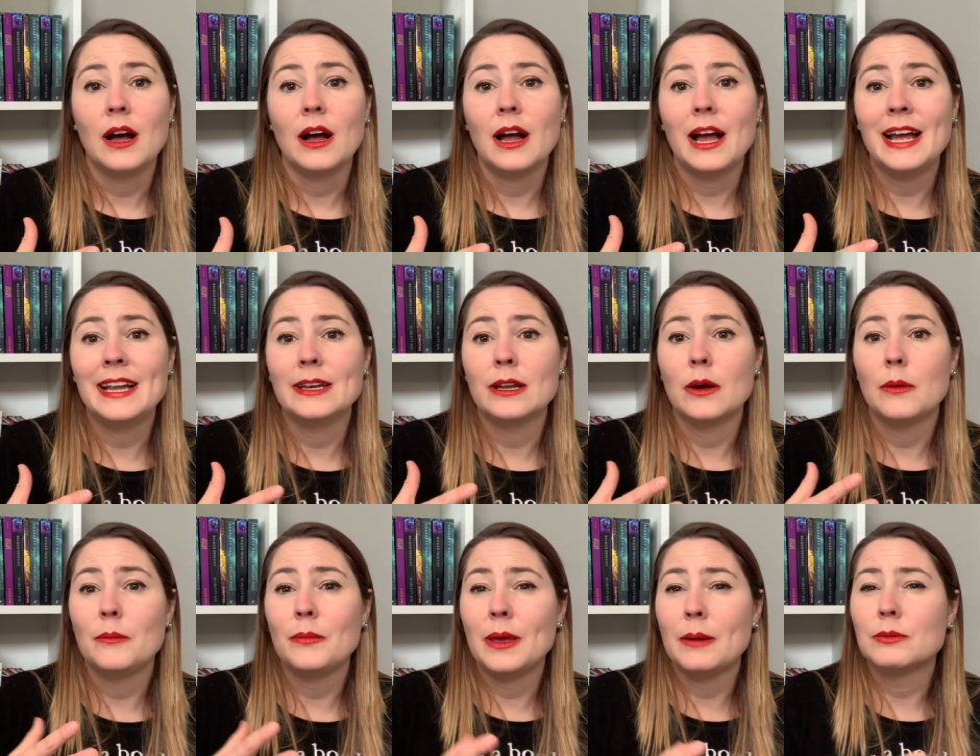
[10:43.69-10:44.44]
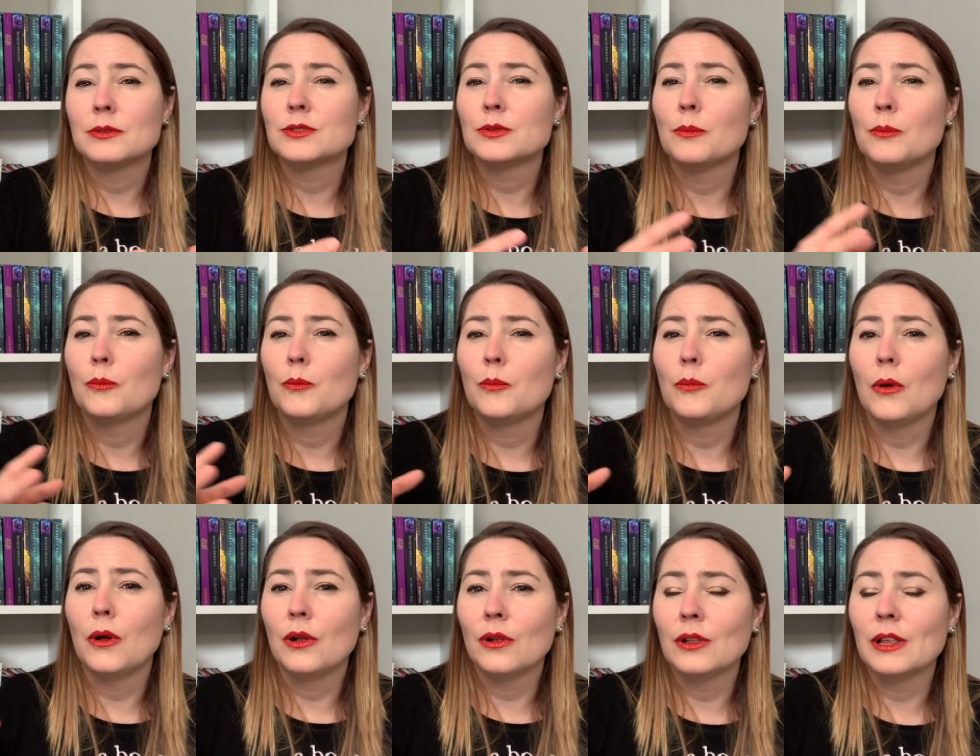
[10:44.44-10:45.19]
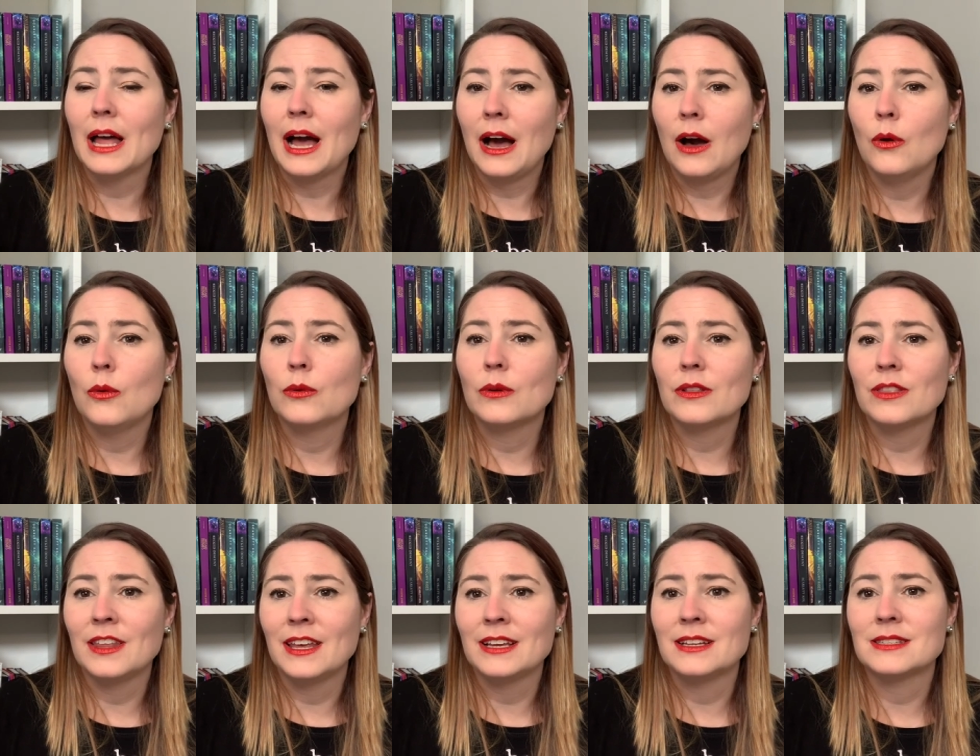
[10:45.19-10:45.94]
and be able to pull out
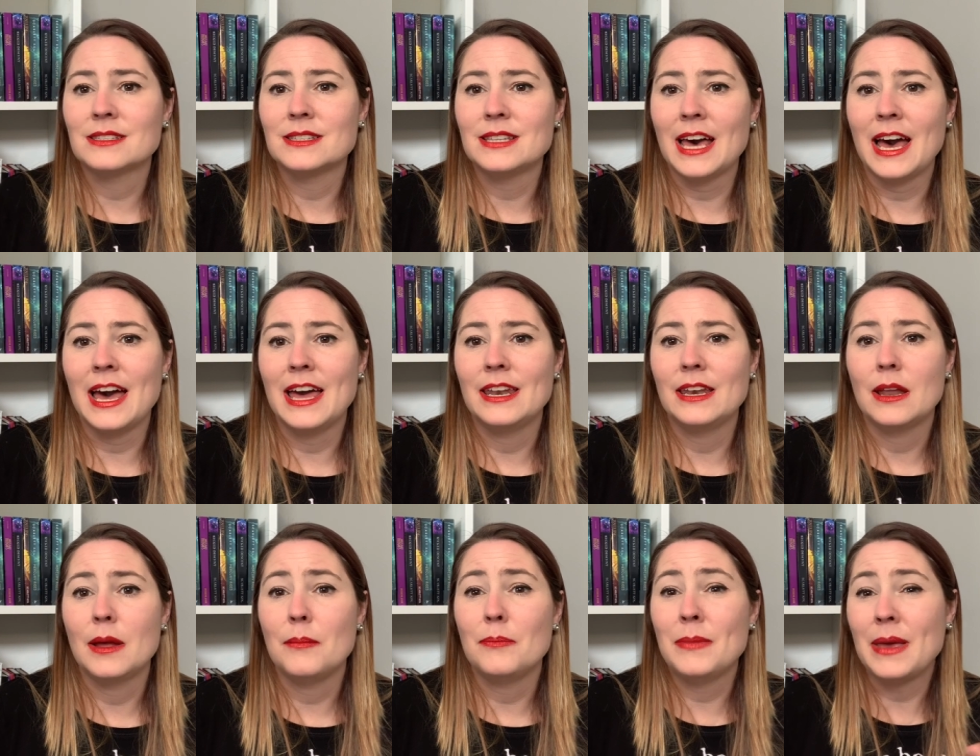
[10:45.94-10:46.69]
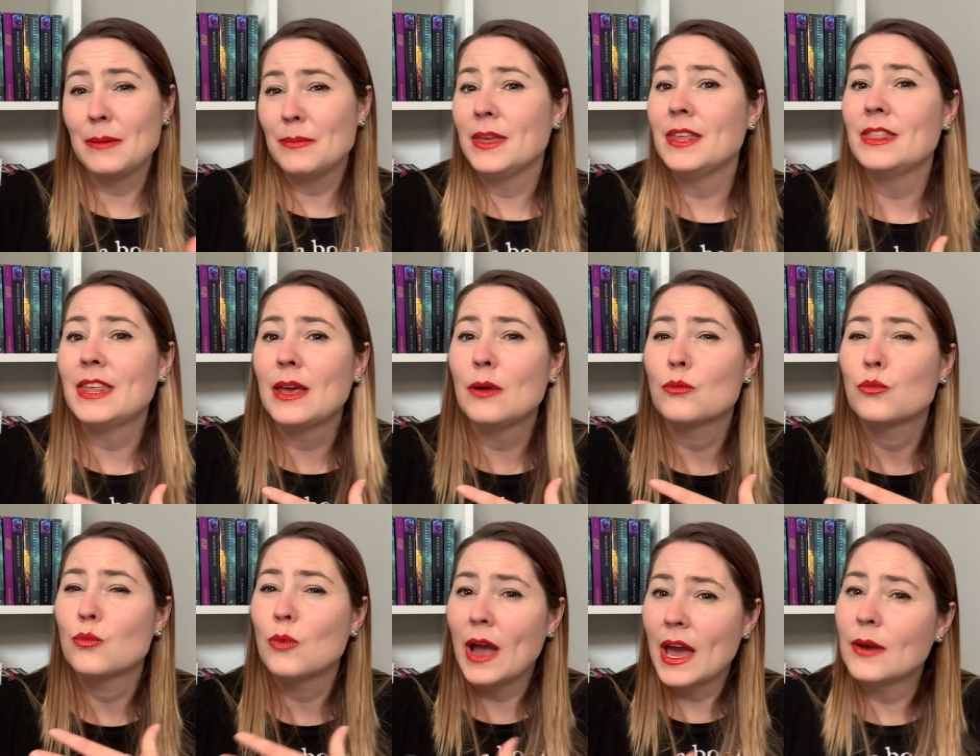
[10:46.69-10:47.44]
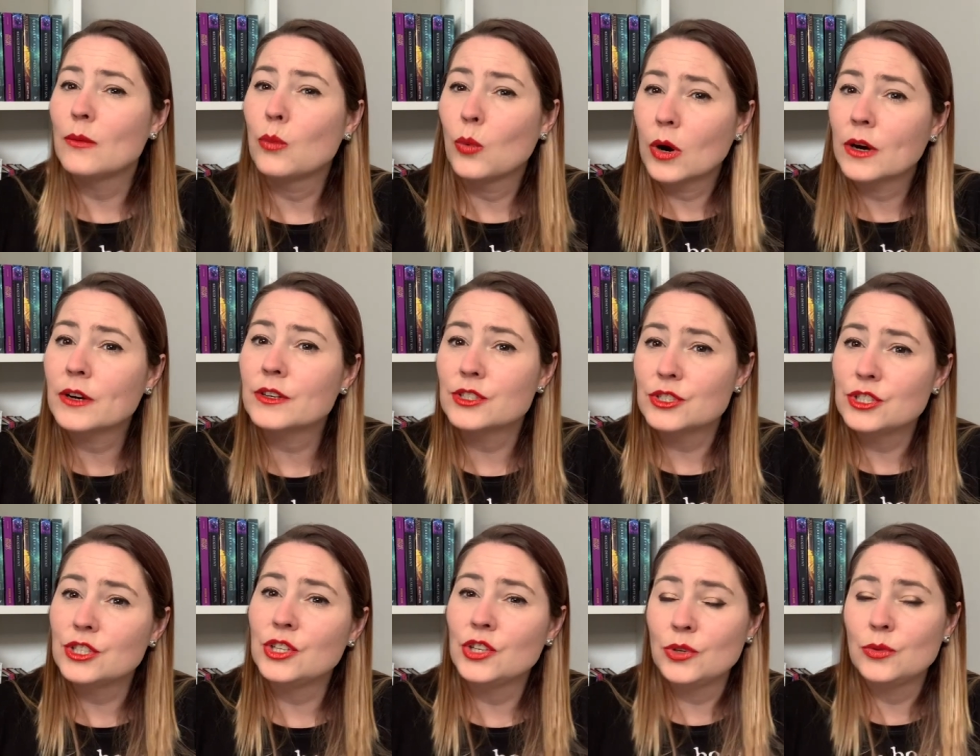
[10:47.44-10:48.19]
things that maybe they read worse
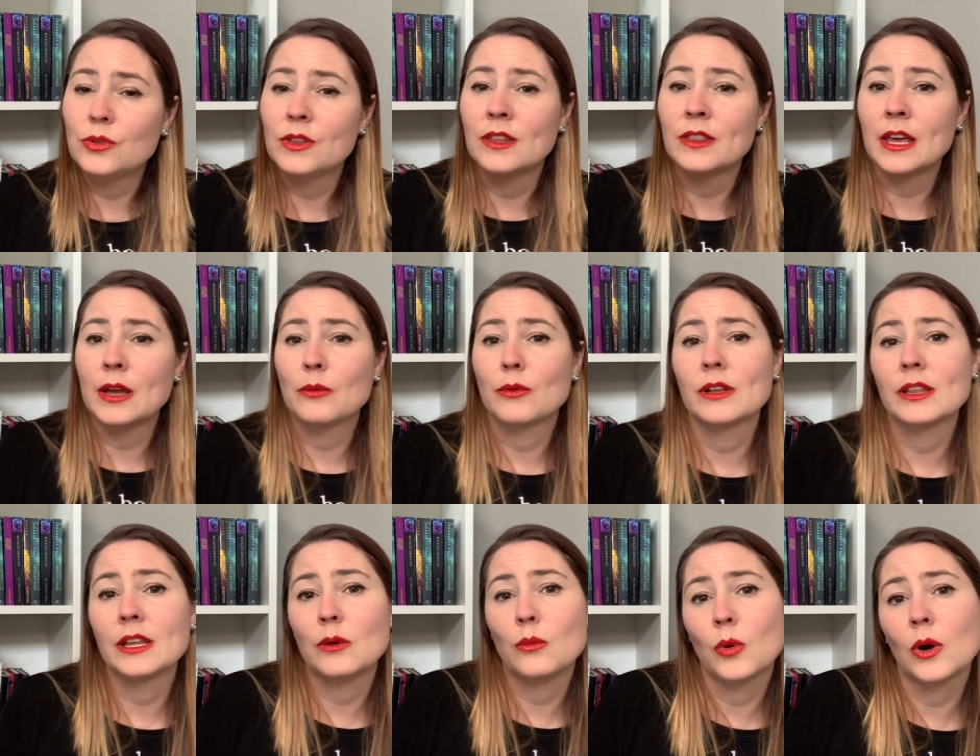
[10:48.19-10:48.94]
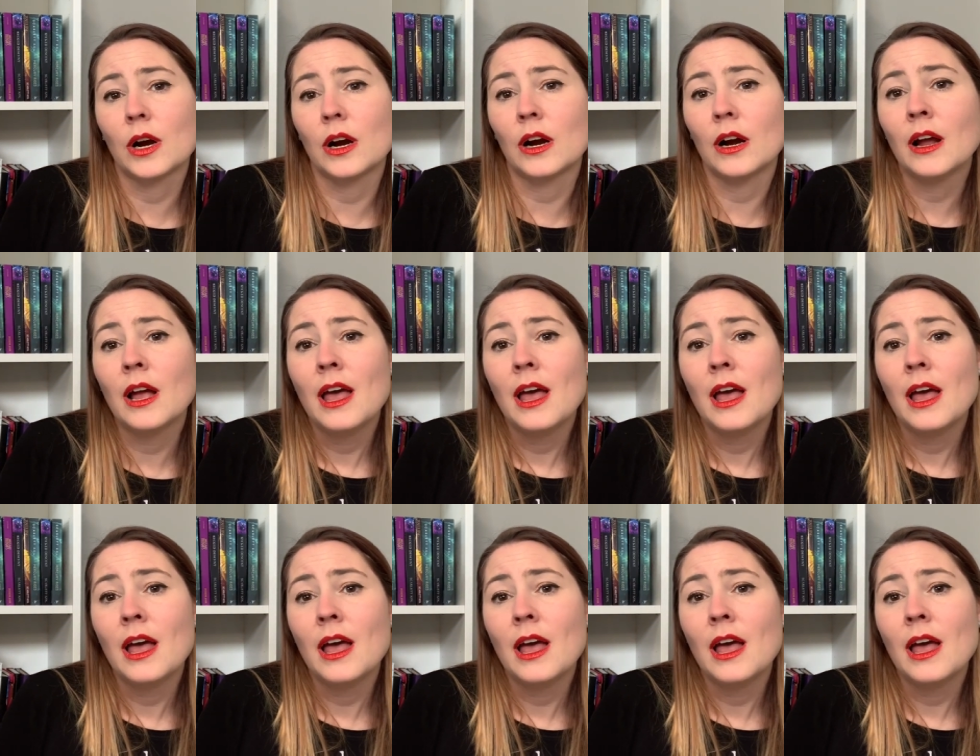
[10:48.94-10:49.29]
to you than they really were.